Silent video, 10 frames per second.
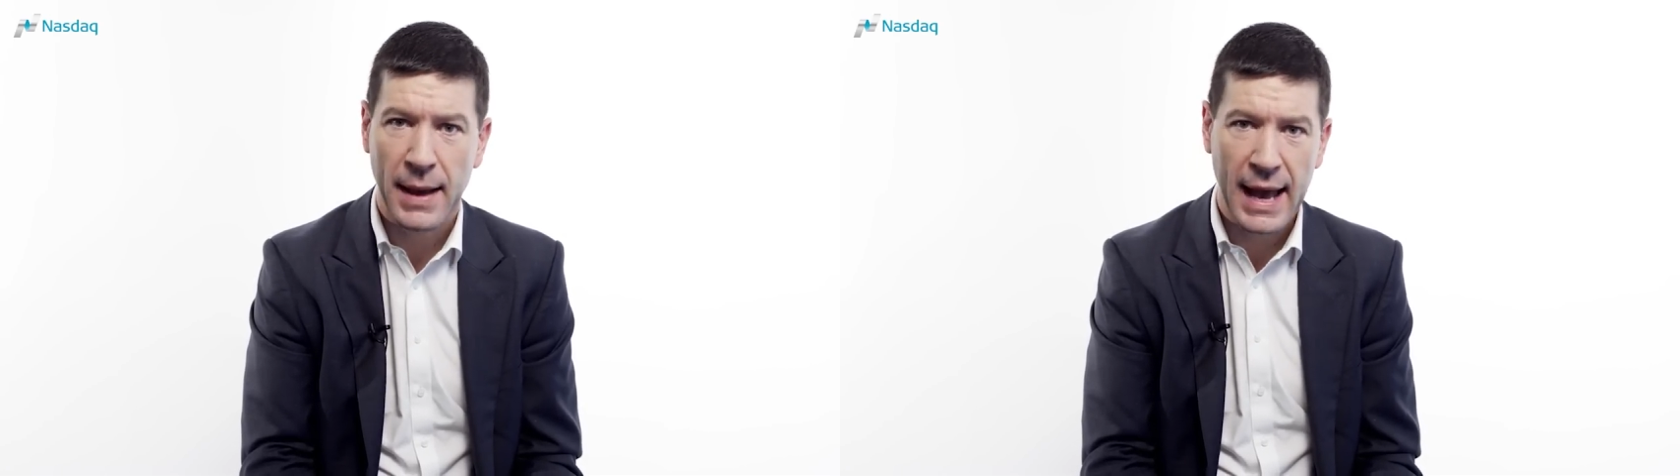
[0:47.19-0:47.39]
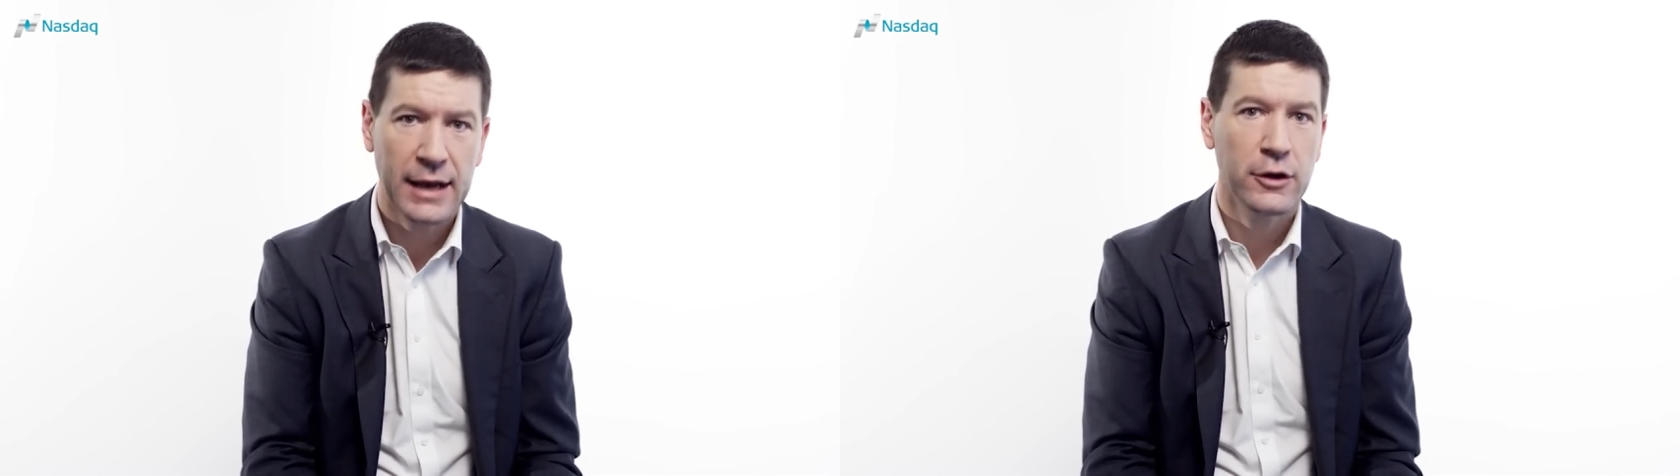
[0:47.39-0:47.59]

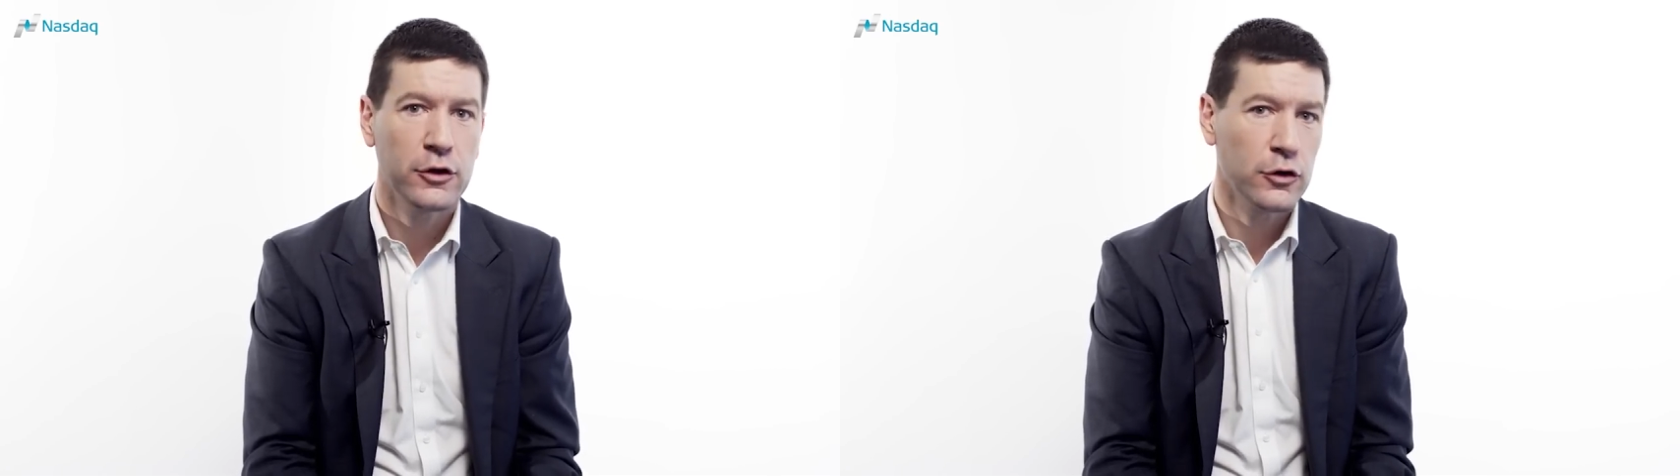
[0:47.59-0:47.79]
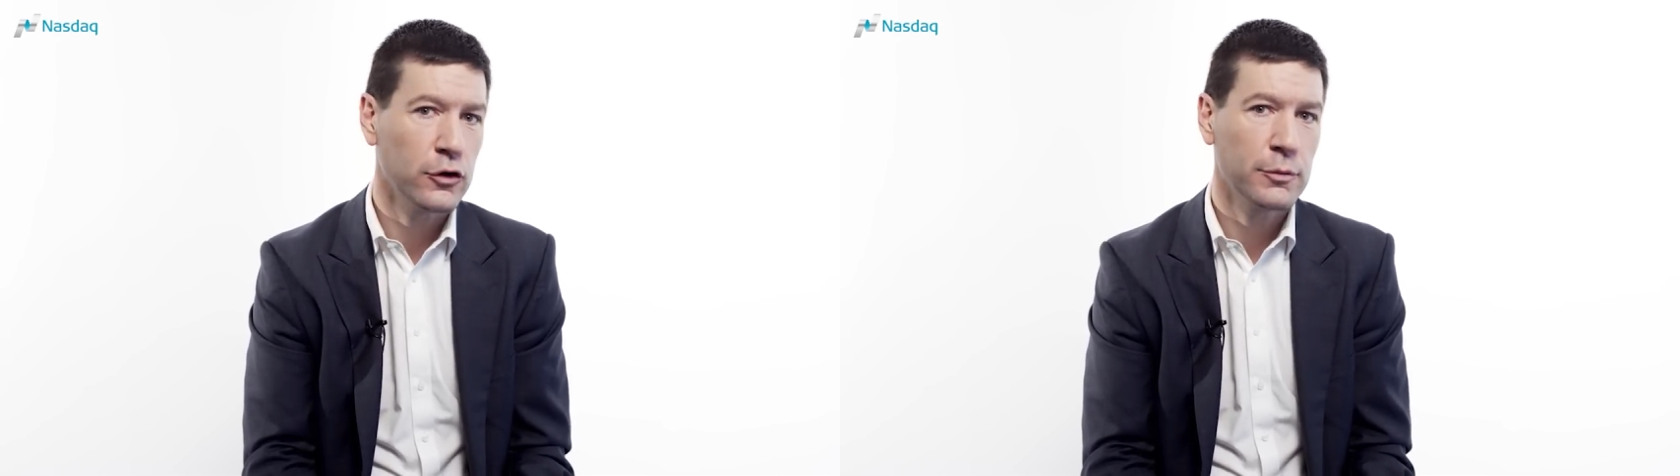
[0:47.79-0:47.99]

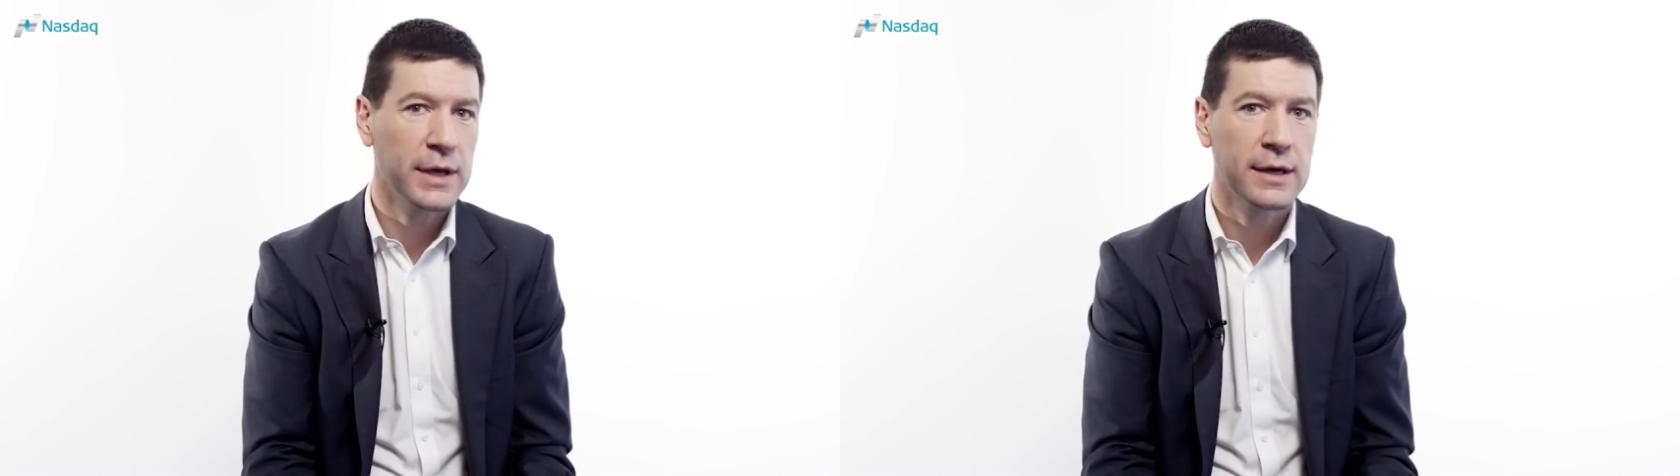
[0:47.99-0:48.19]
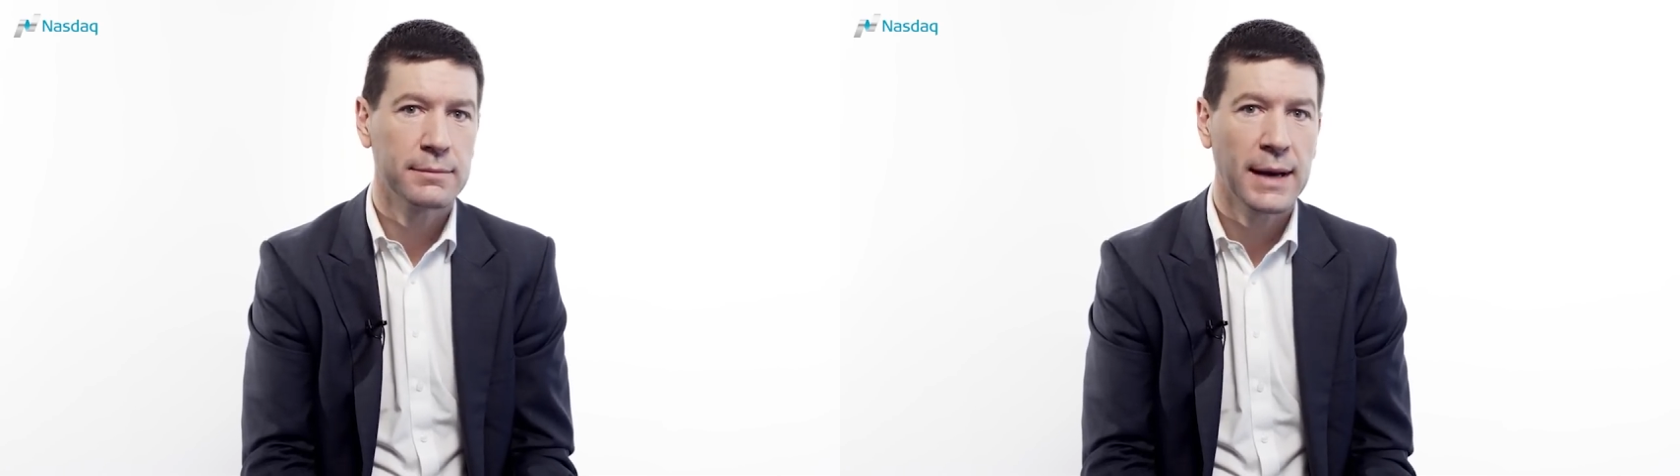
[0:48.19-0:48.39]

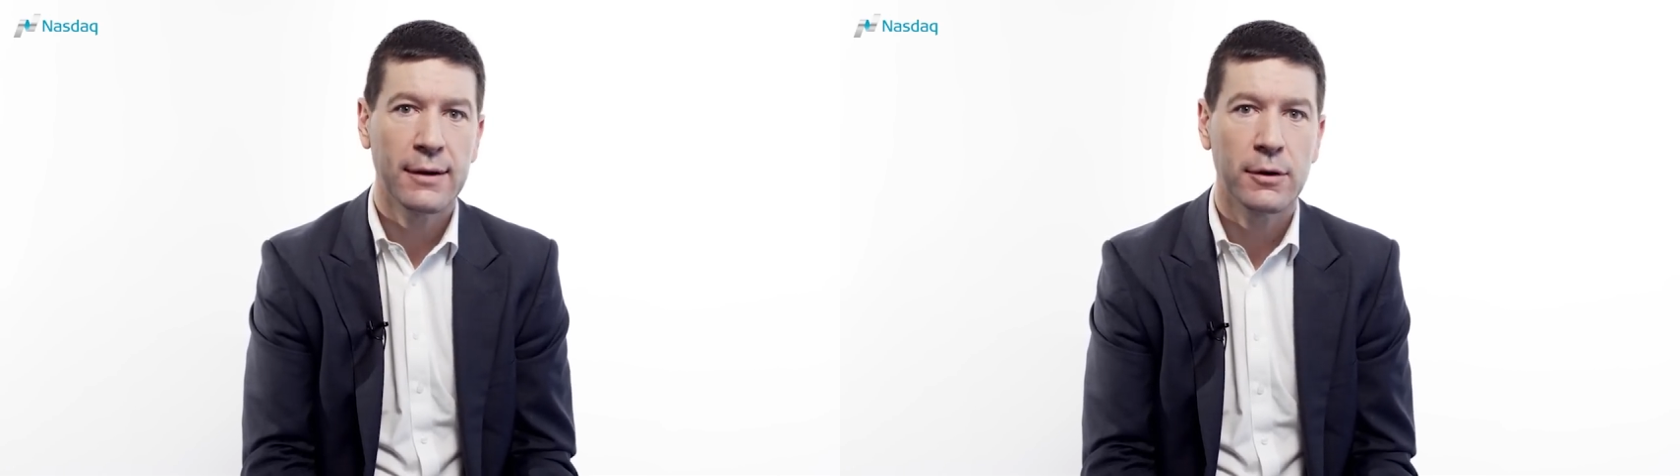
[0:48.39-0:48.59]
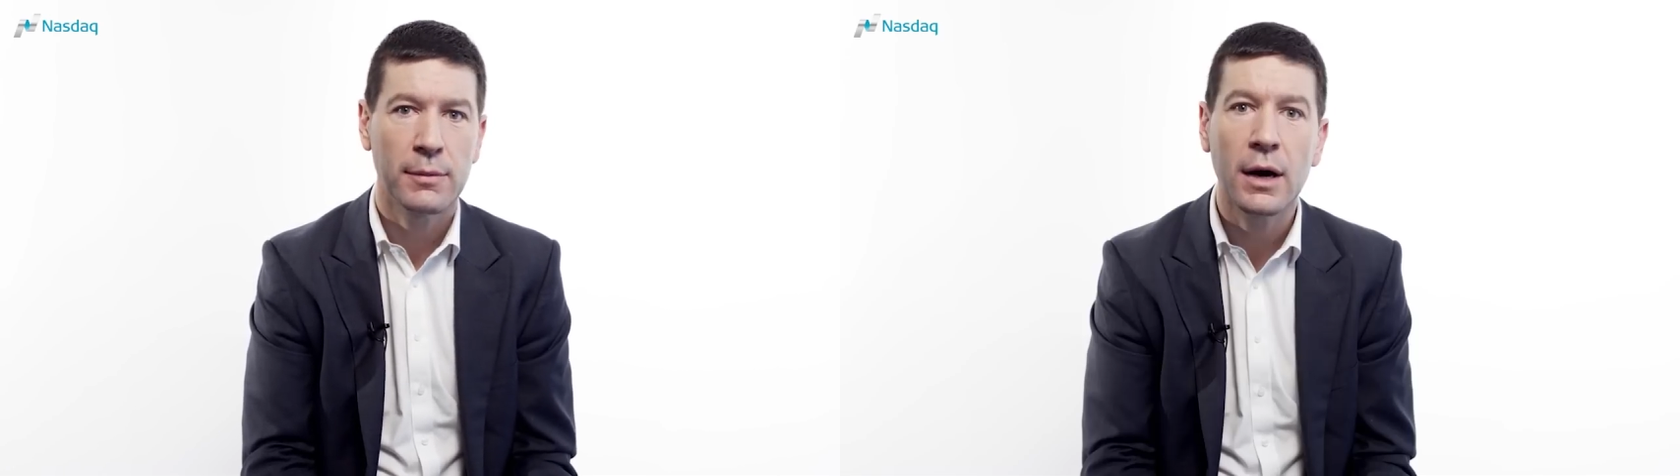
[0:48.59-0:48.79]
pan-European
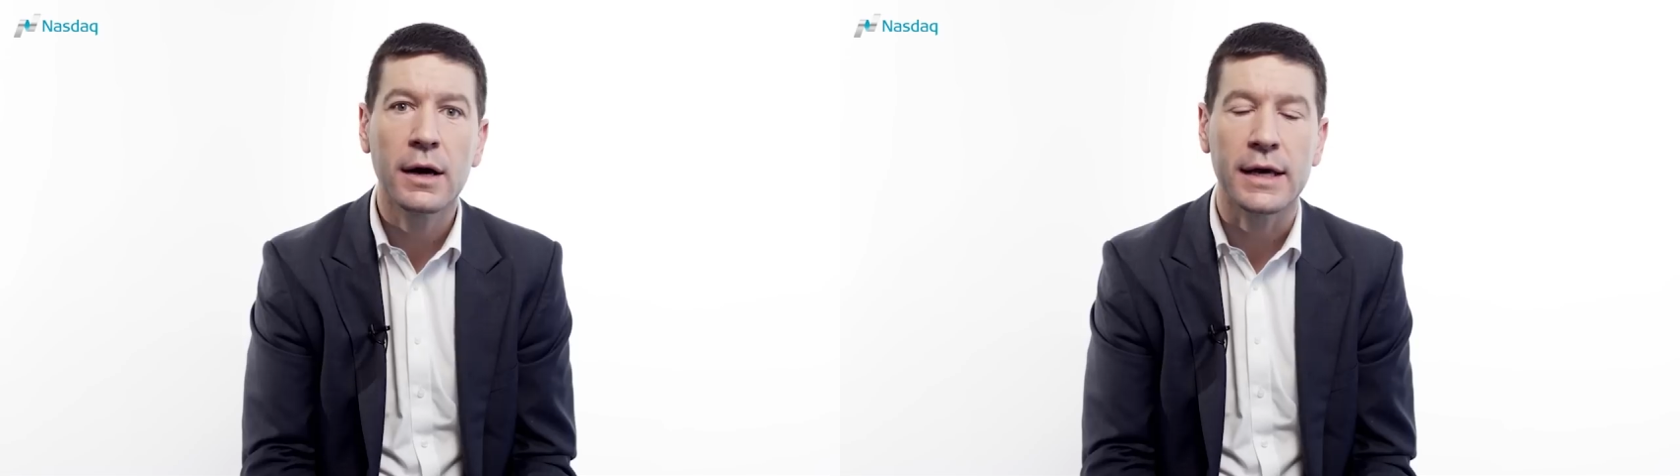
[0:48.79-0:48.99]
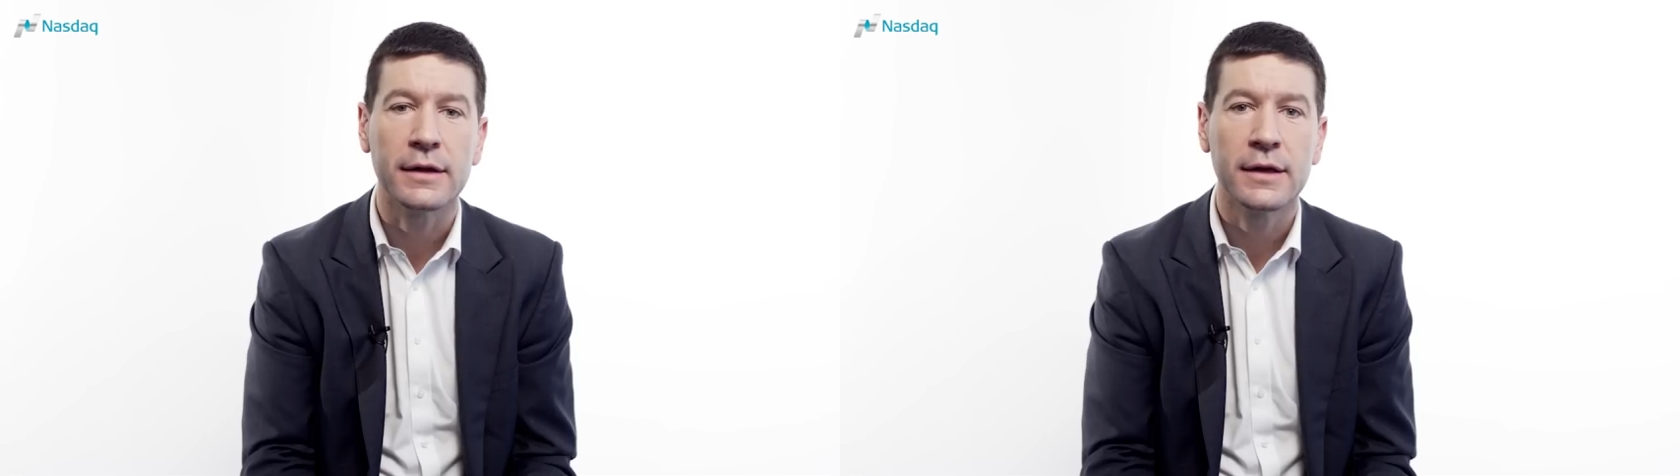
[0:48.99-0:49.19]
power
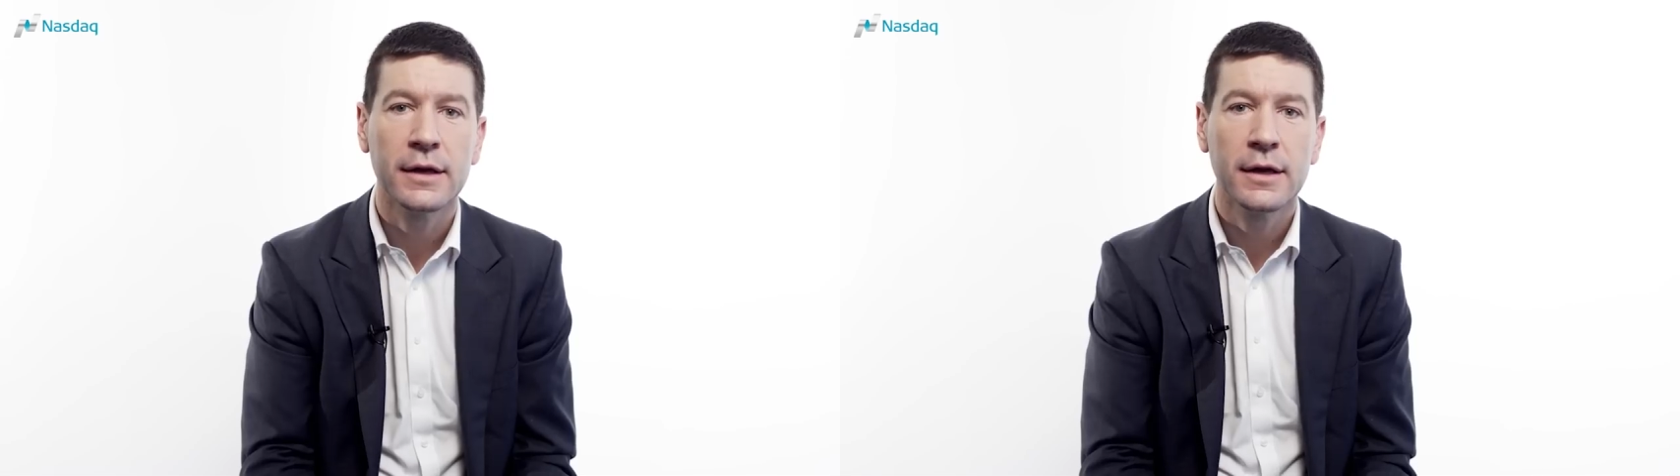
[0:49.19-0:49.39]
market,